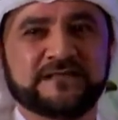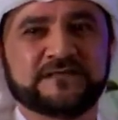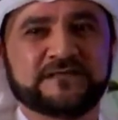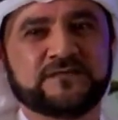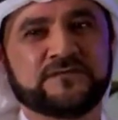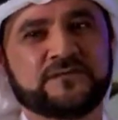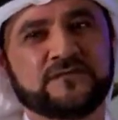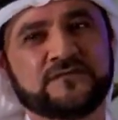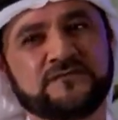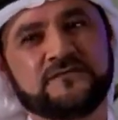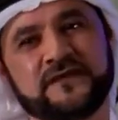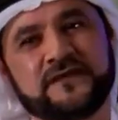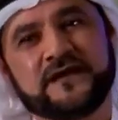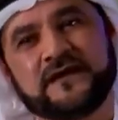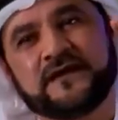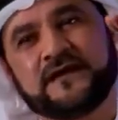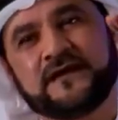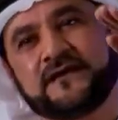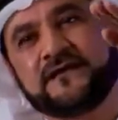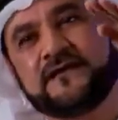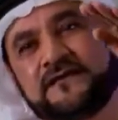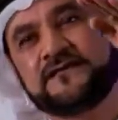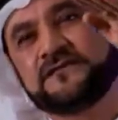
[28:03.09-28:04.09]
So we were
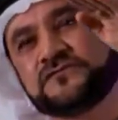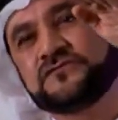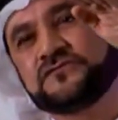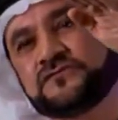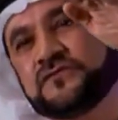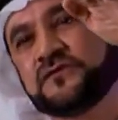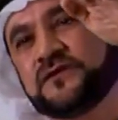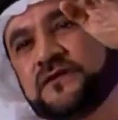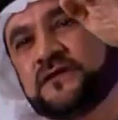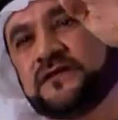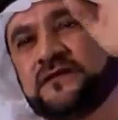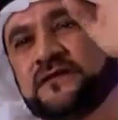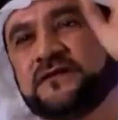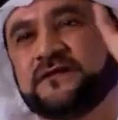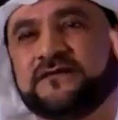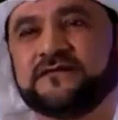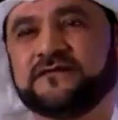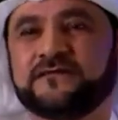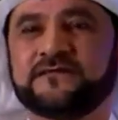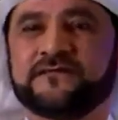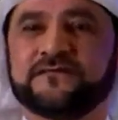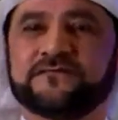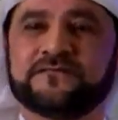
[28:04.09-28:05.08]
flying, enjoying
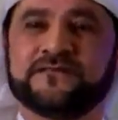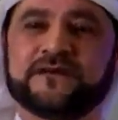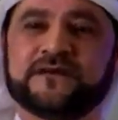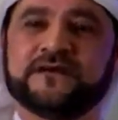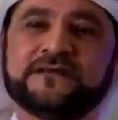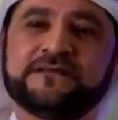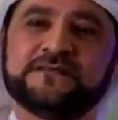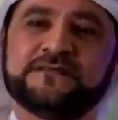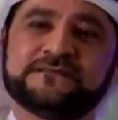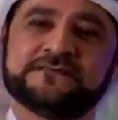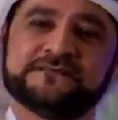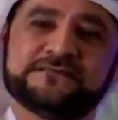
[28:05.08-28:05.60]
the flight.